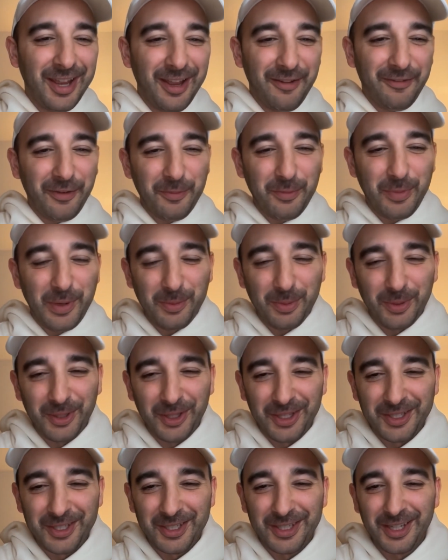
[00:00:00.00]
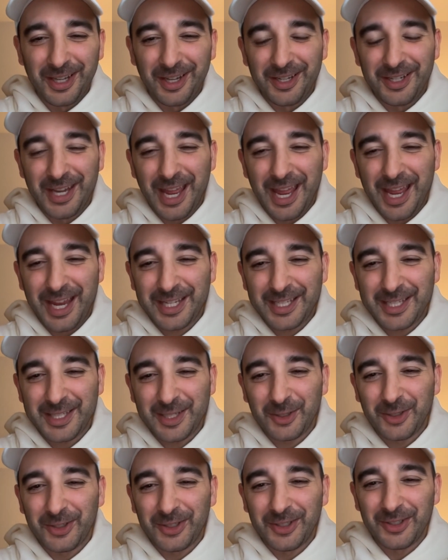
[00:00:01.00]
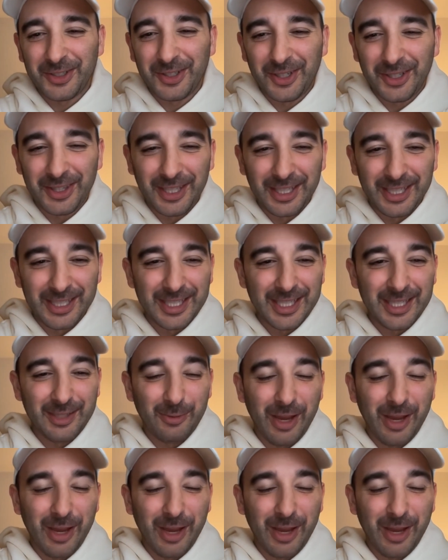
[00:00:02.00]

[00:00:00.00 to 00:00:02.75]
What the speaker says: from people on X or on LinkedIn.